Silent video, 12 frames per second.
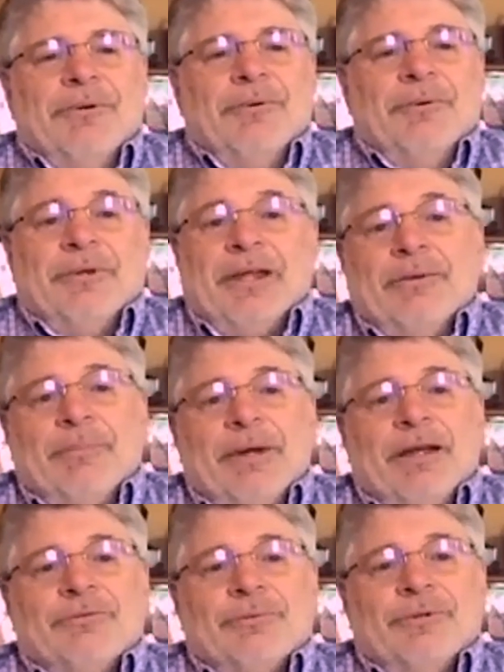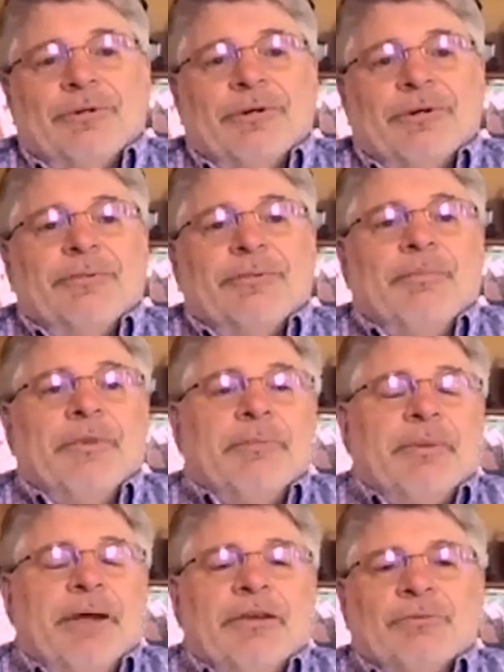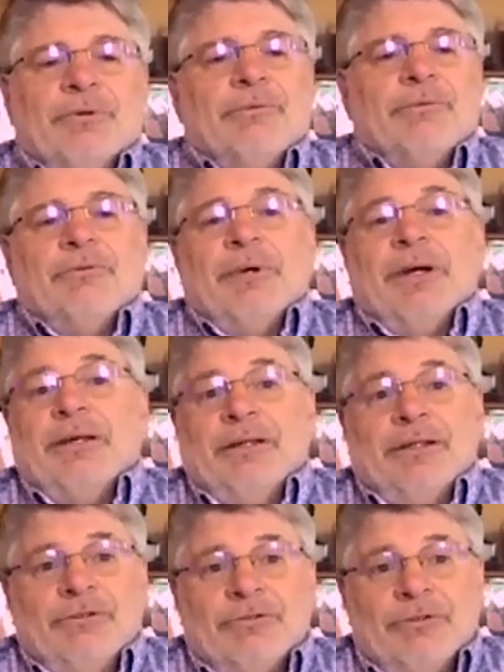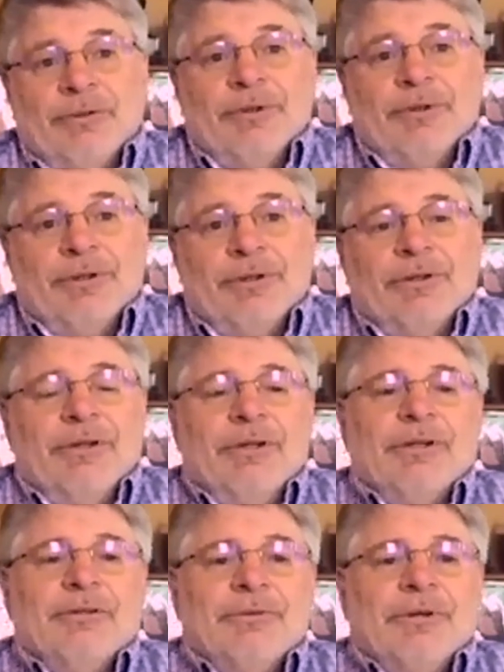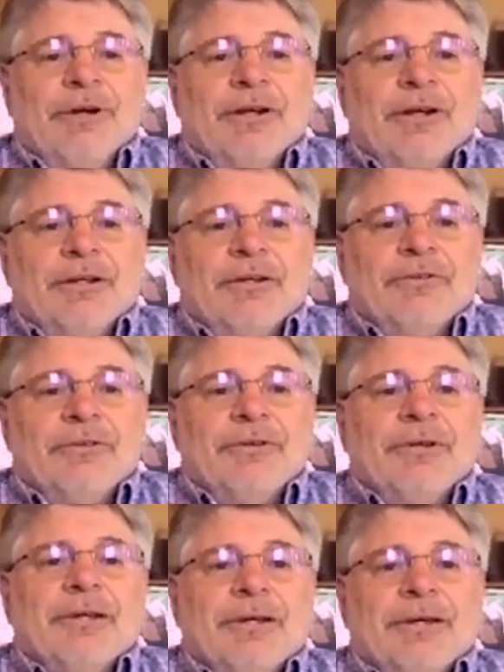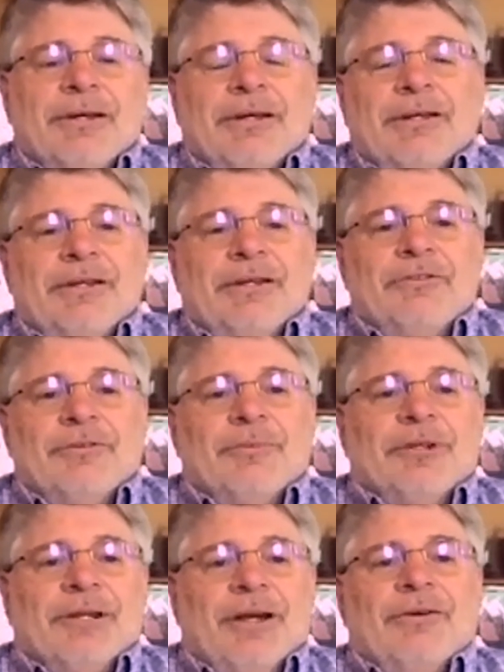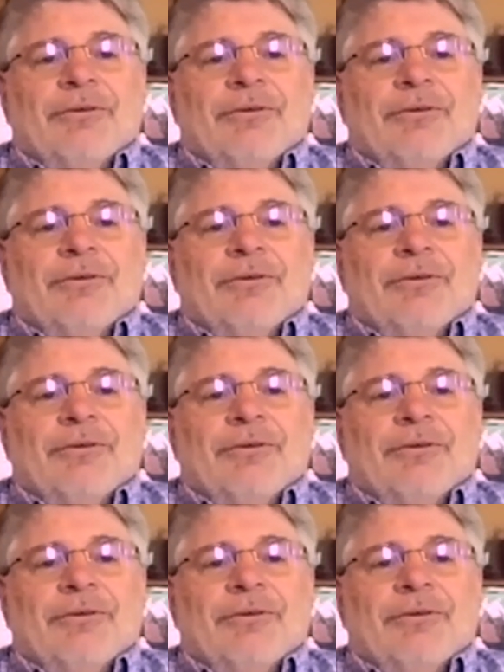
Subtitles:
without a password. The password was widely distributed to an audience, and then somebody got